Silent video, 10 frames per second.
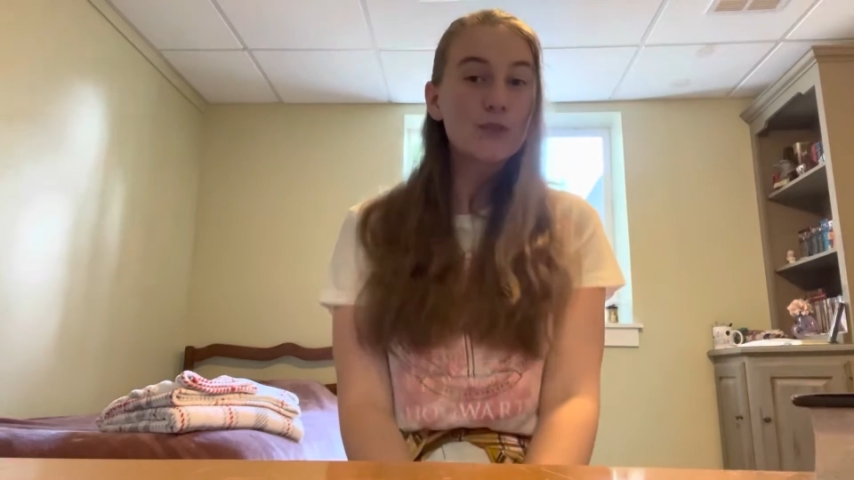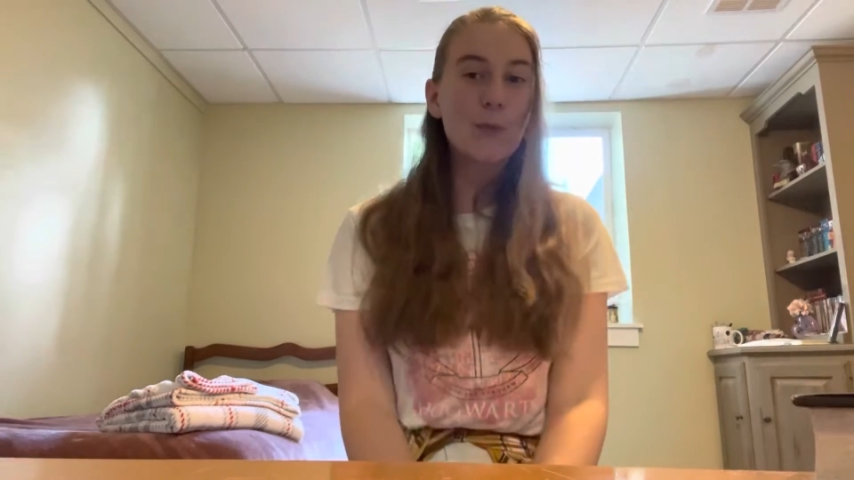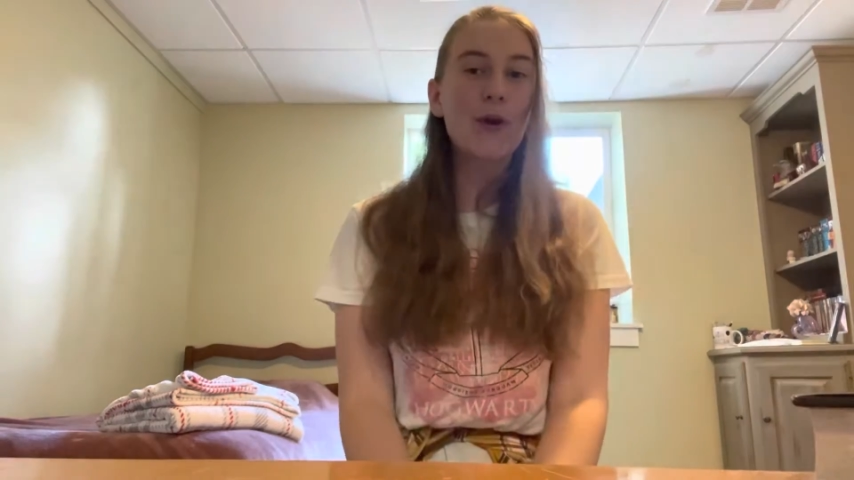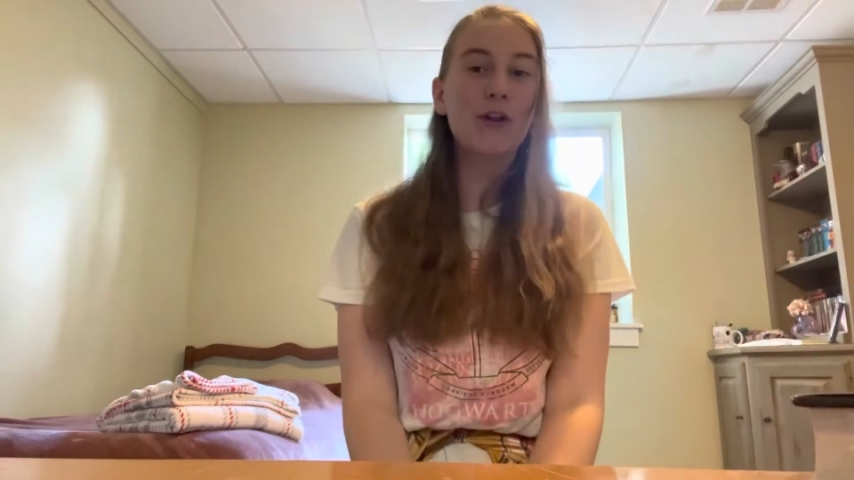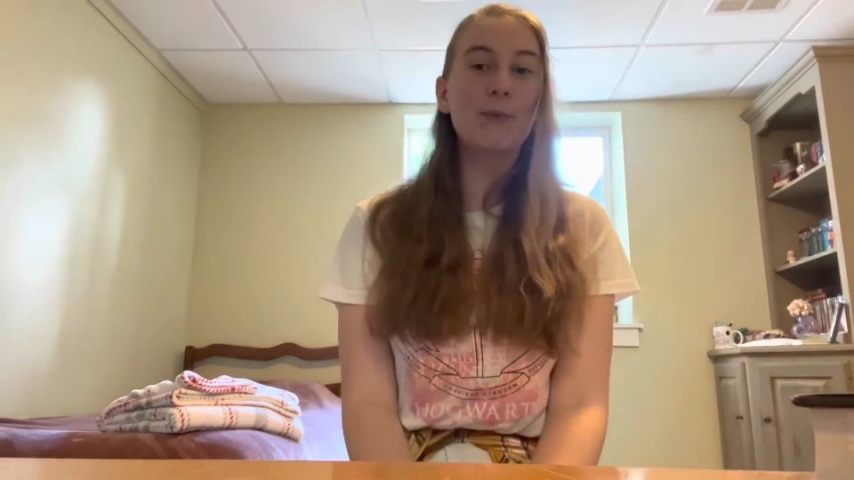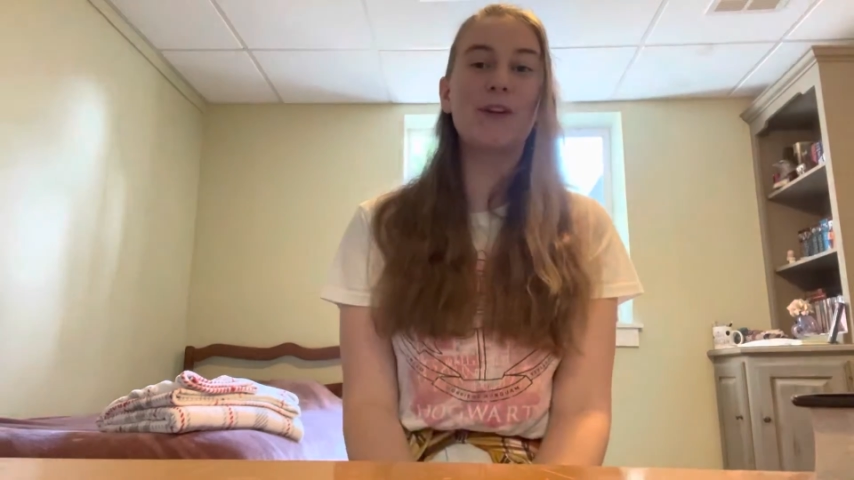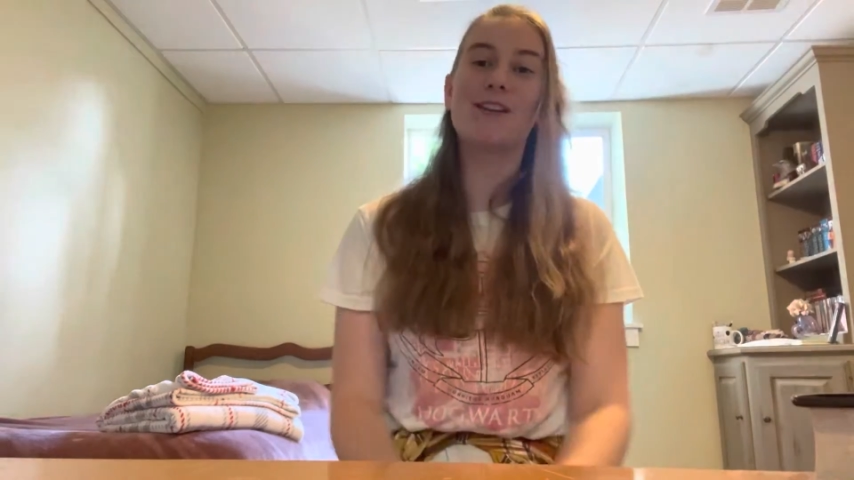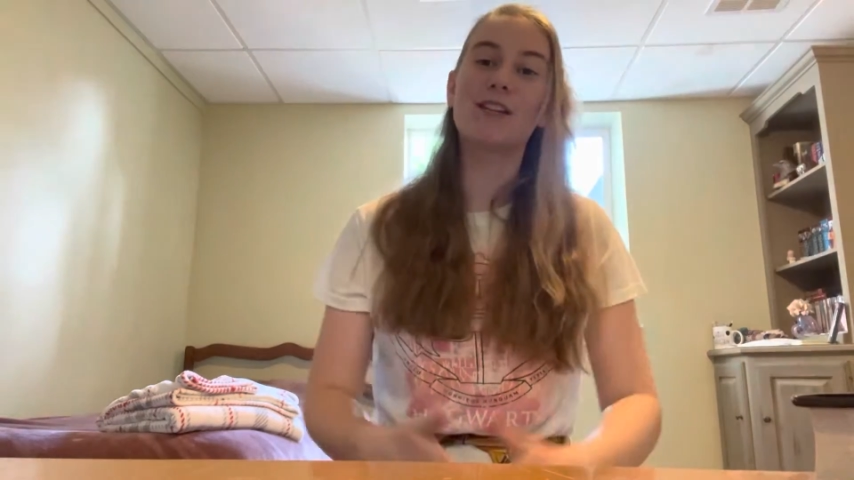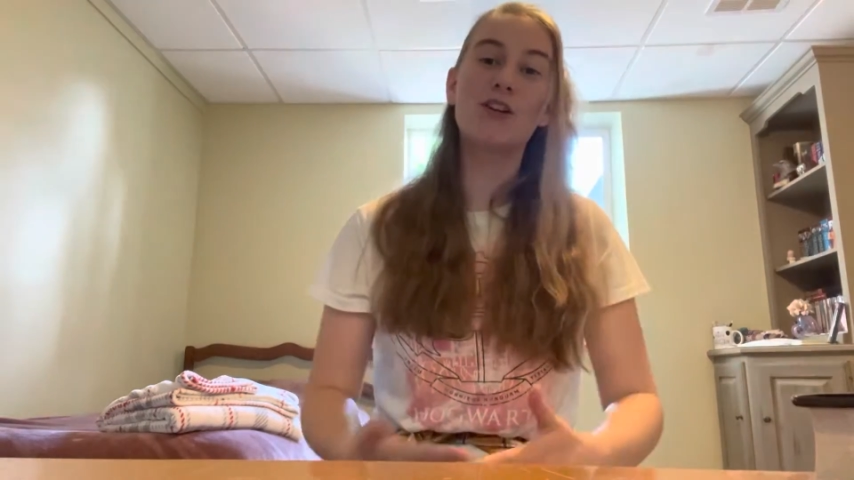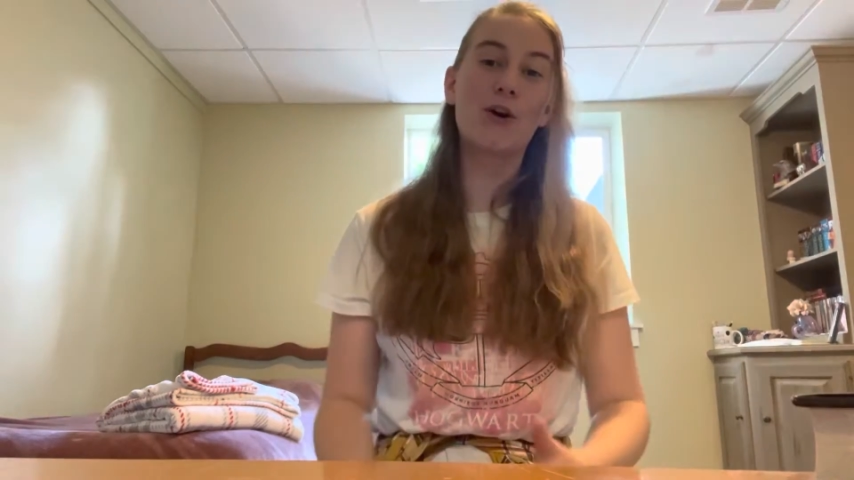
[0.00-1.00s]
spoiler
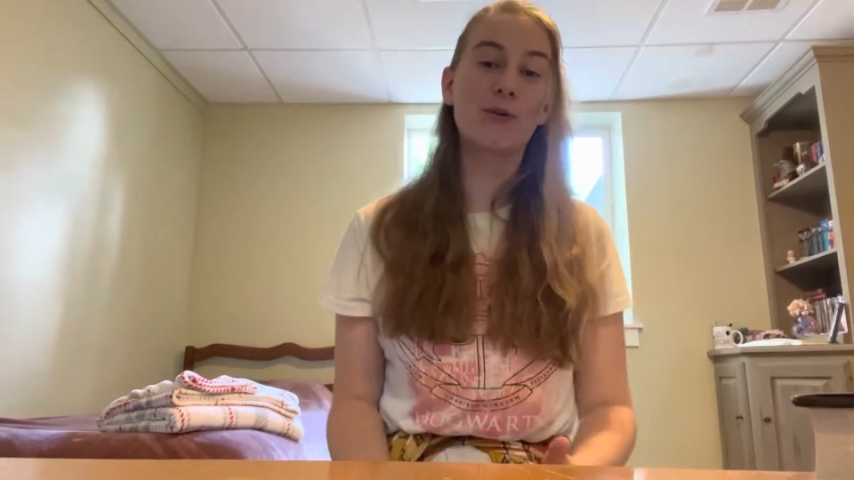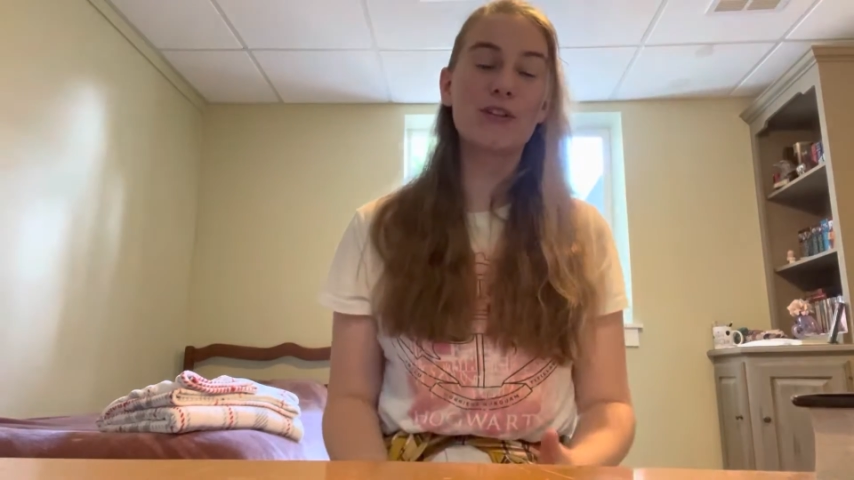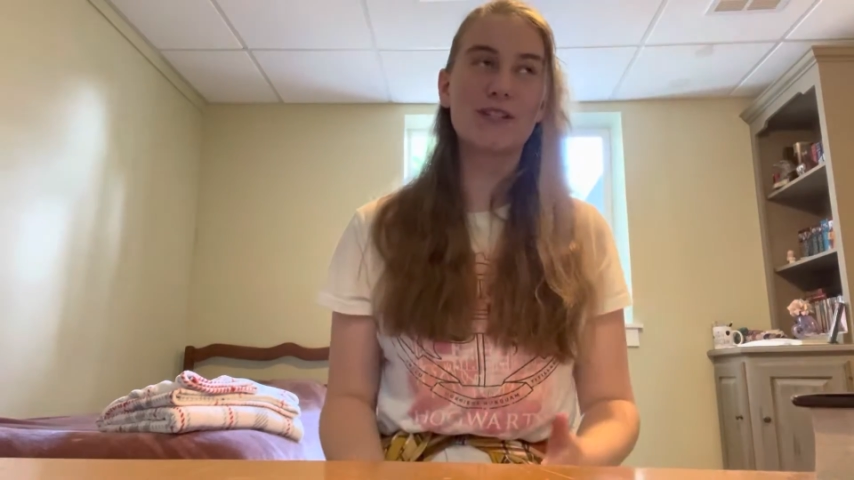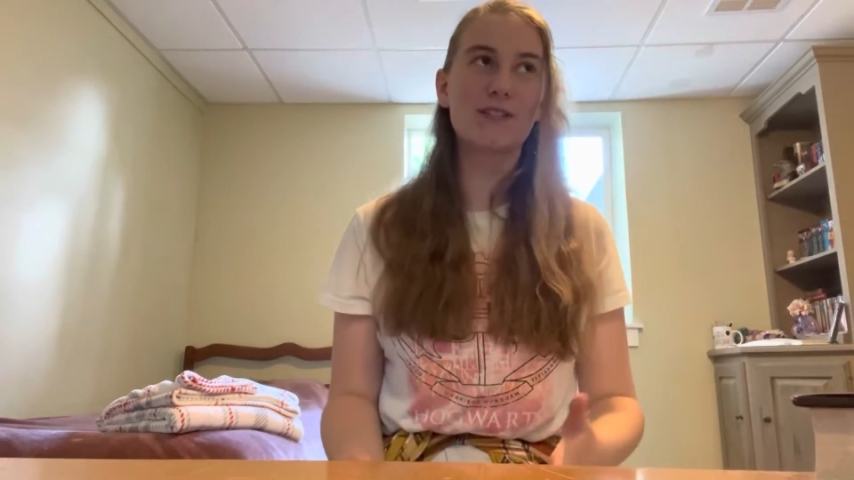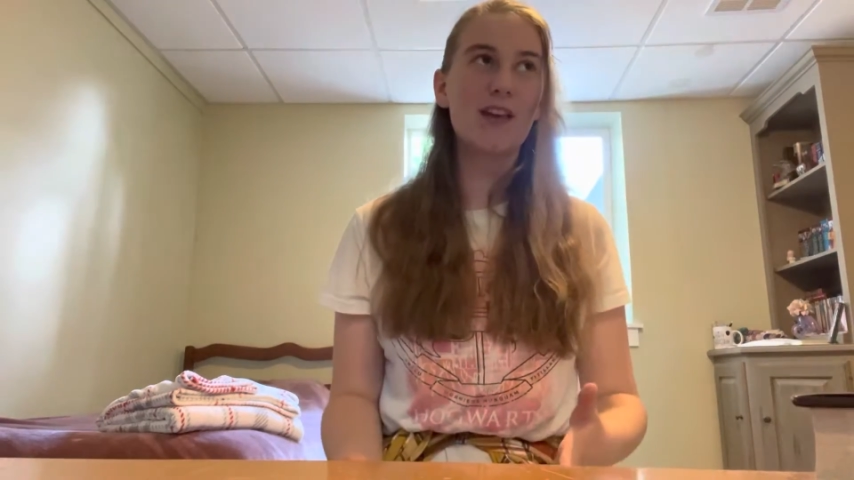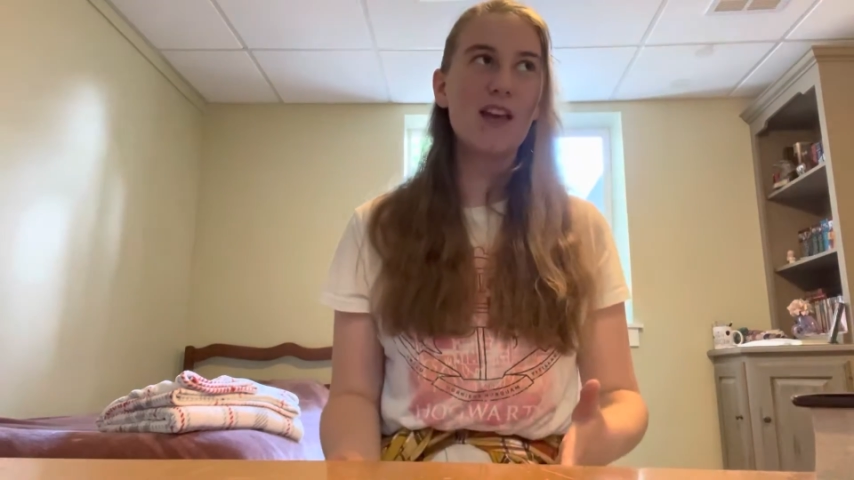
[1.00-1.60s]
because I know this